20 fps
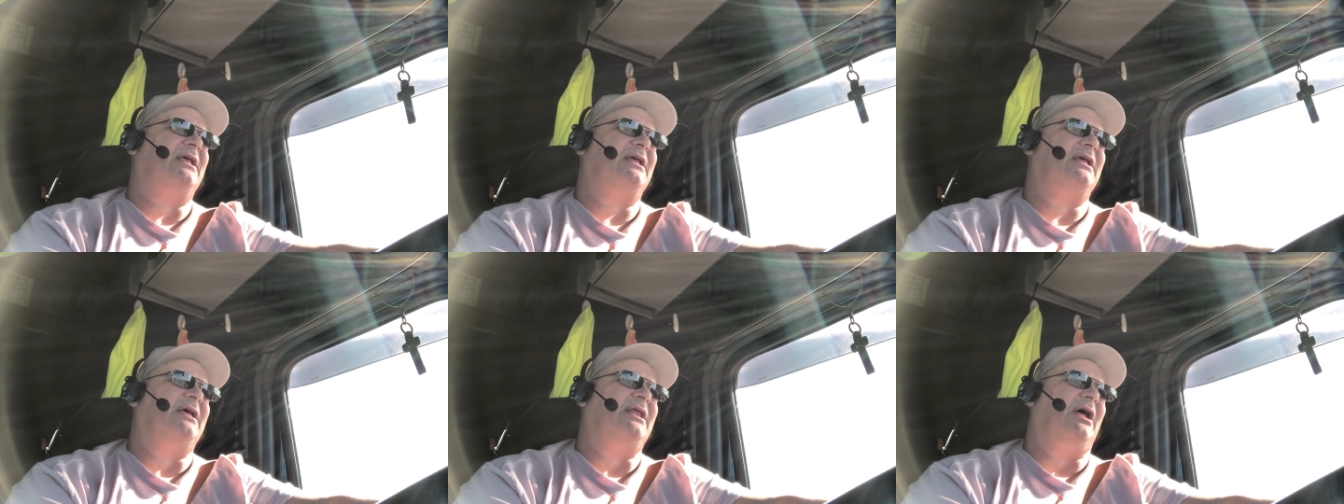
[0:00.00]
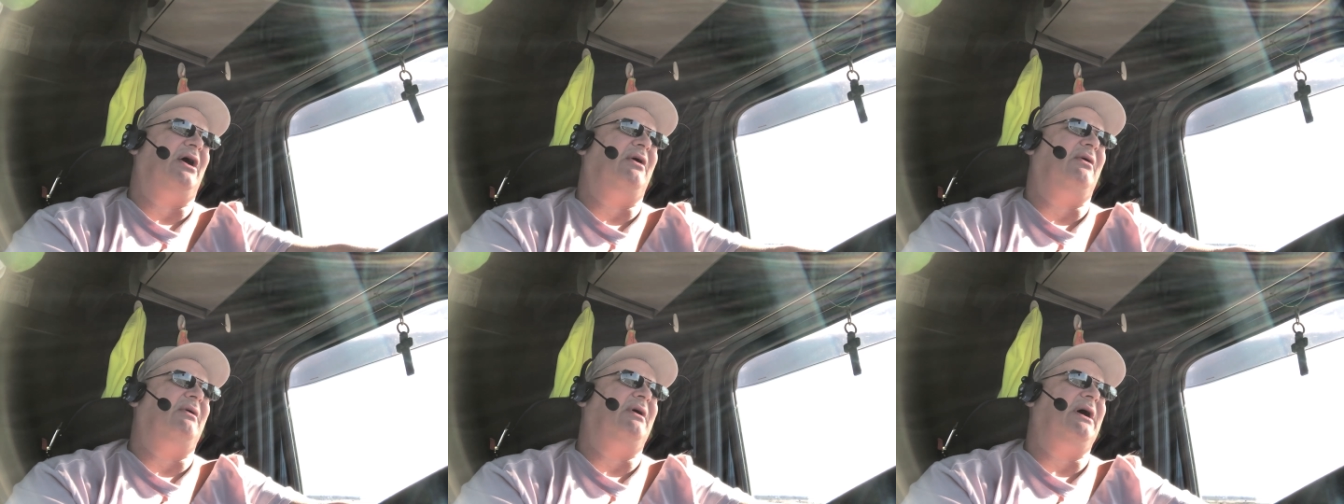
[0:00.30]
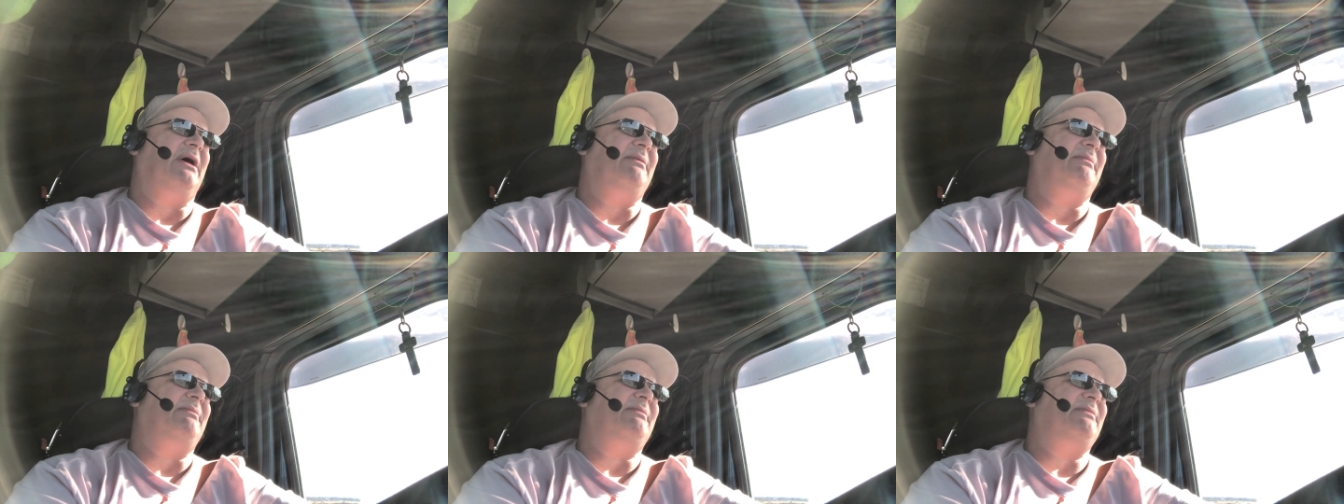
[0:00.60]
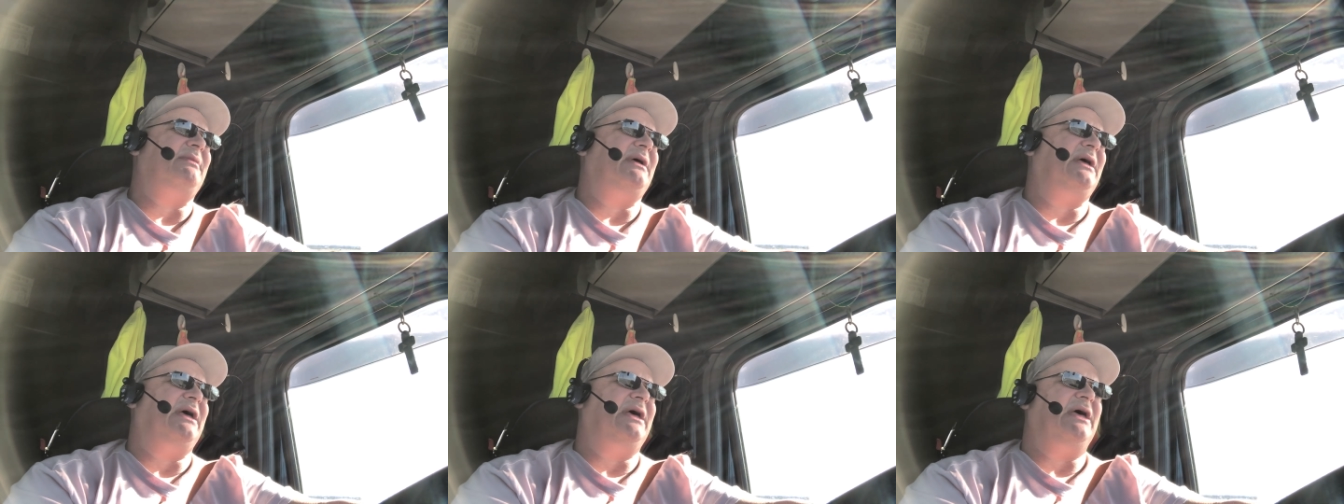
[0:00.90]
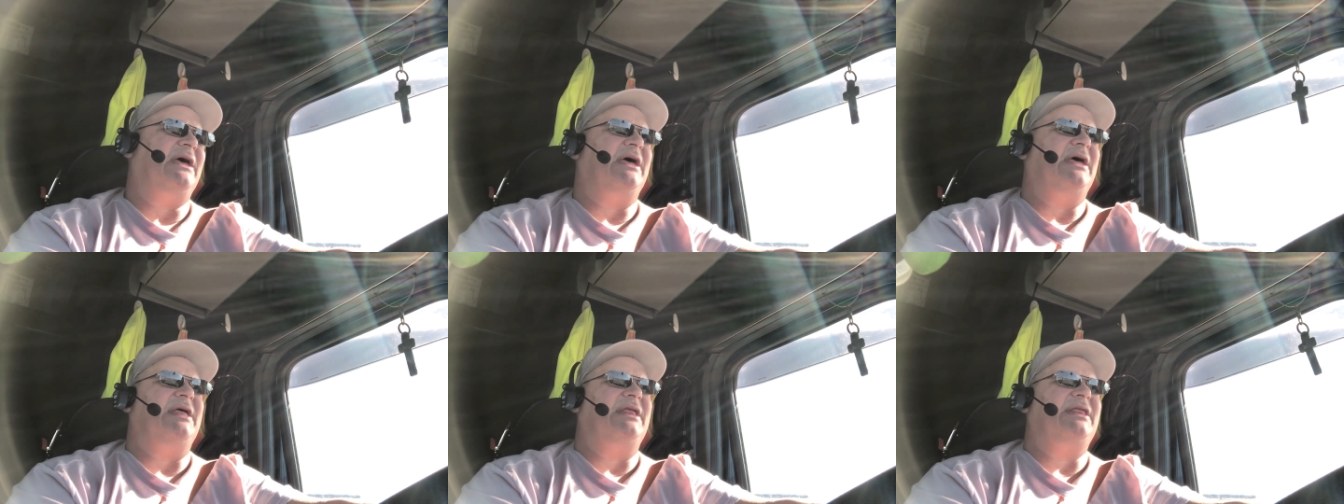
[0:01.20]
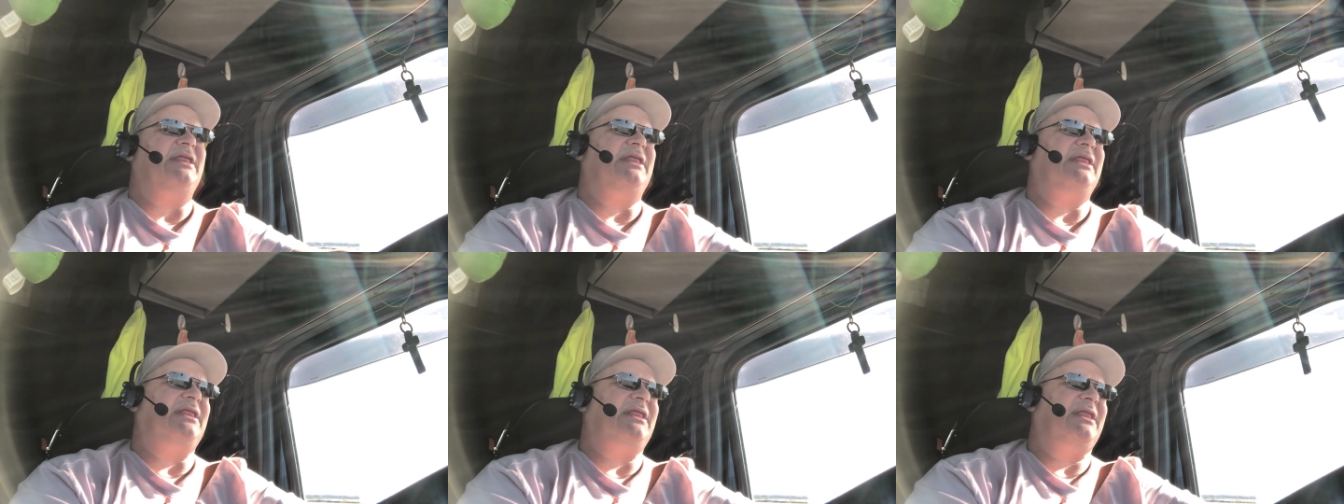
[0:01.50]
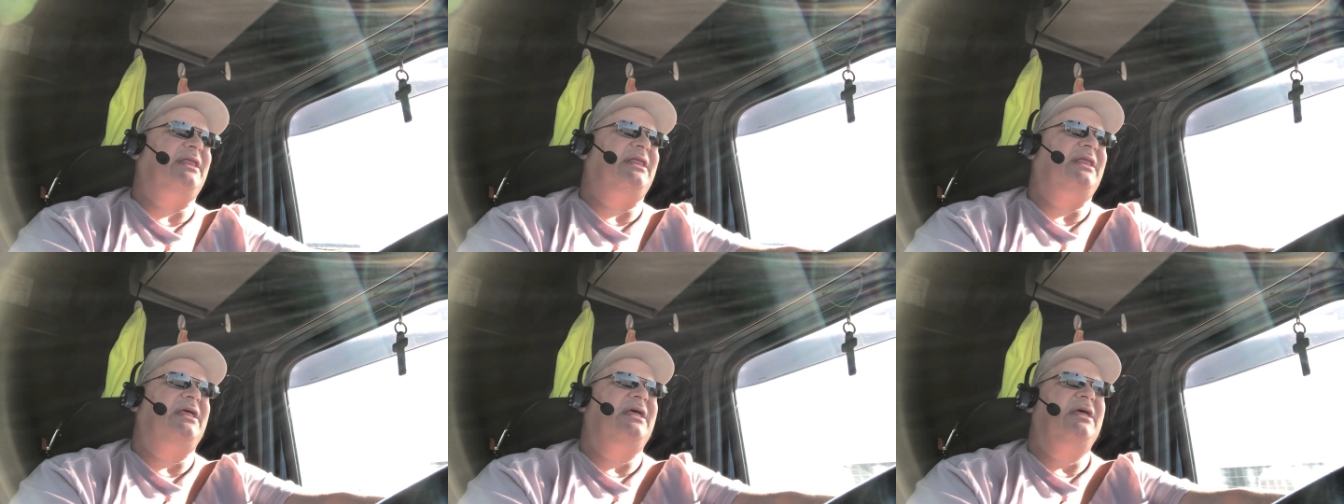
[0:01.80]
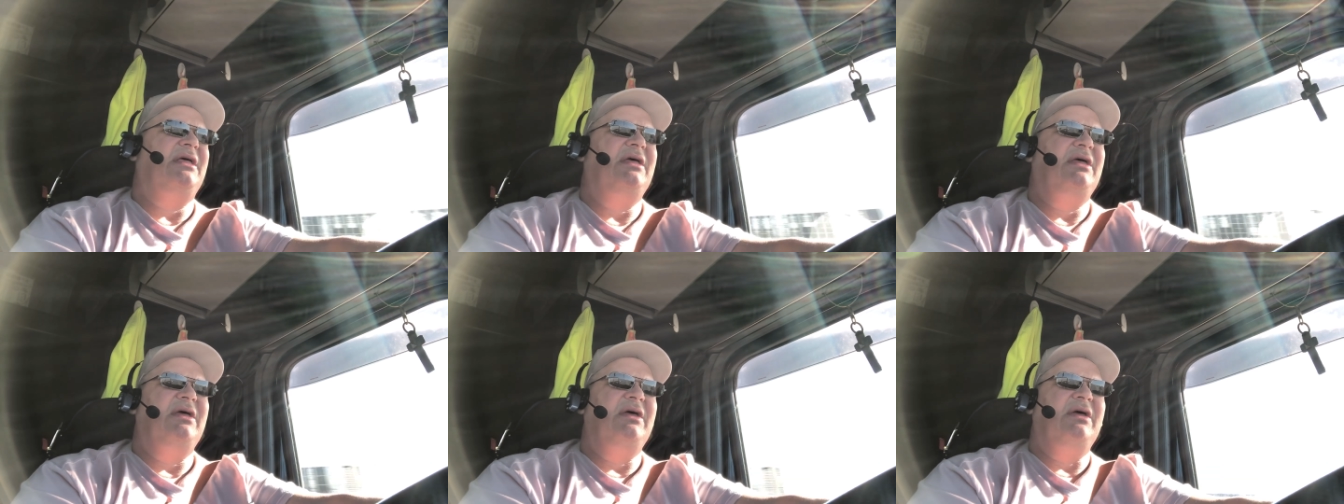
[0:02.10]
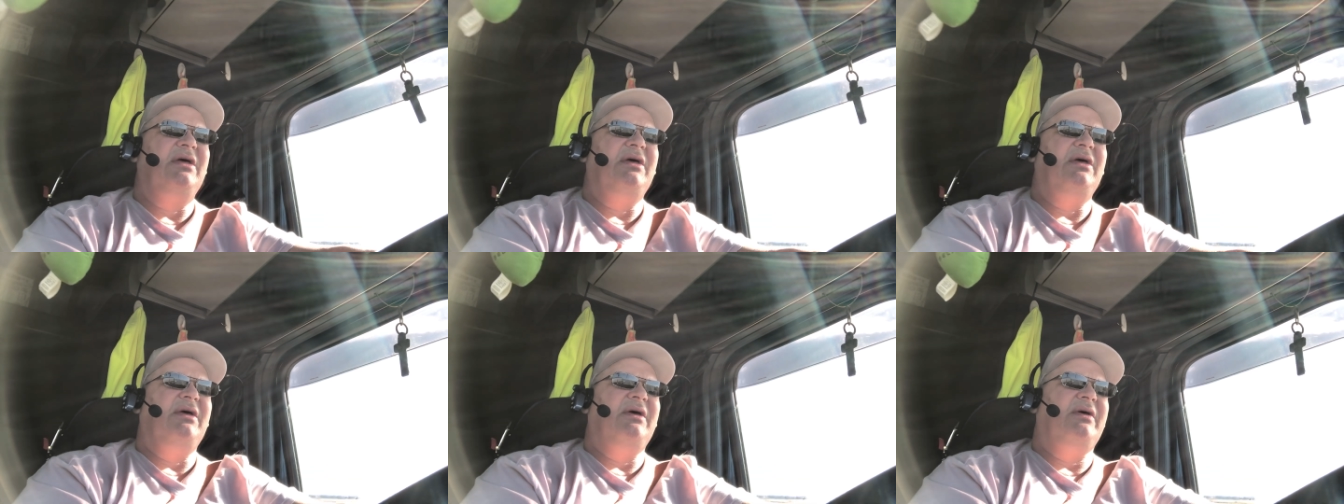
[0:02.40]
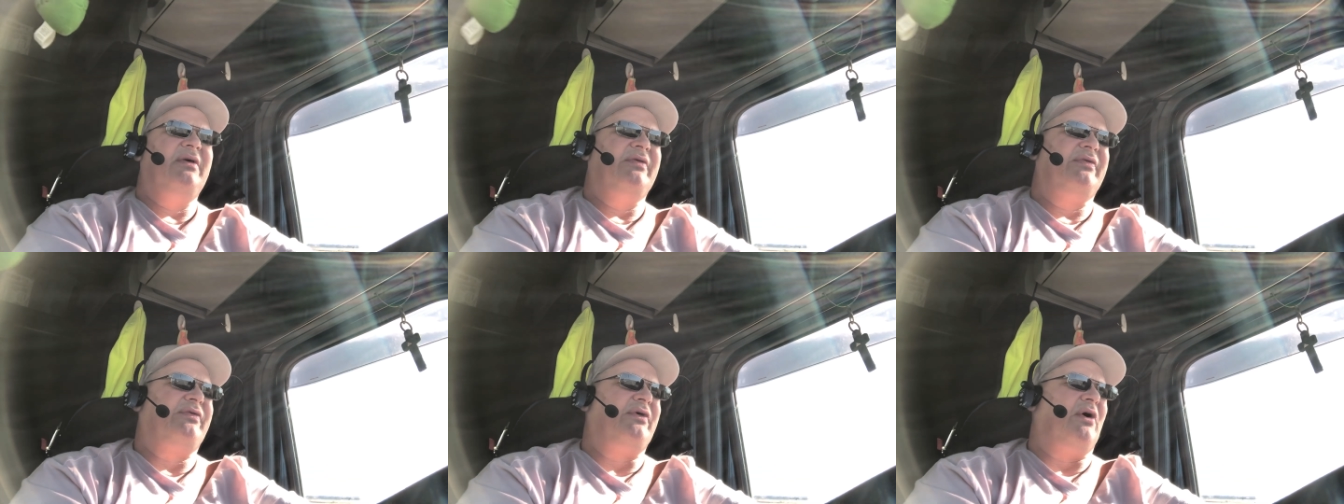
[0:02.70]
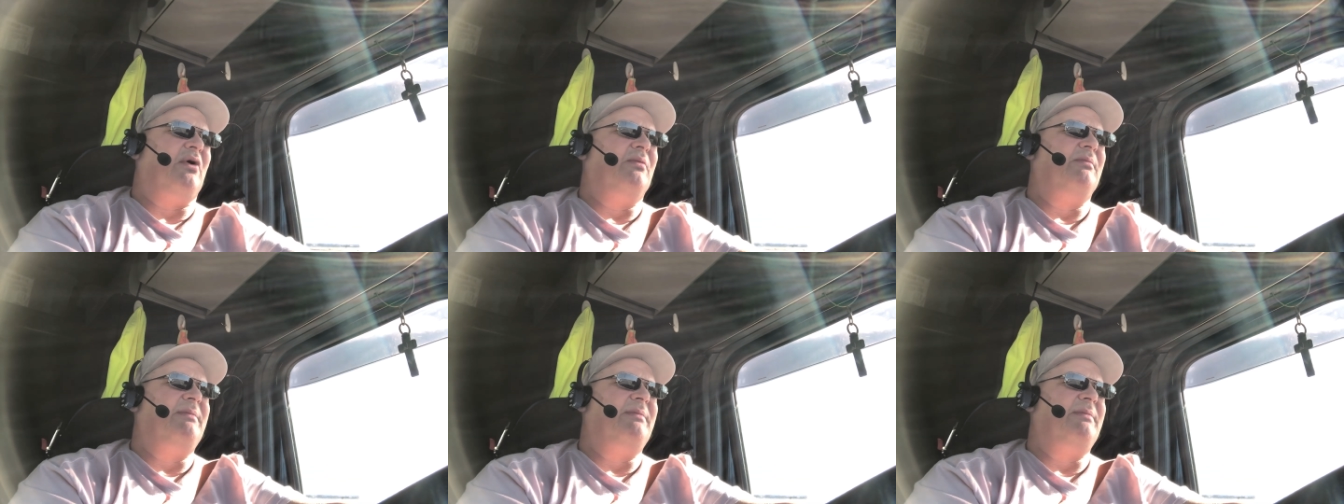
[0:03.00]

you know, and, and so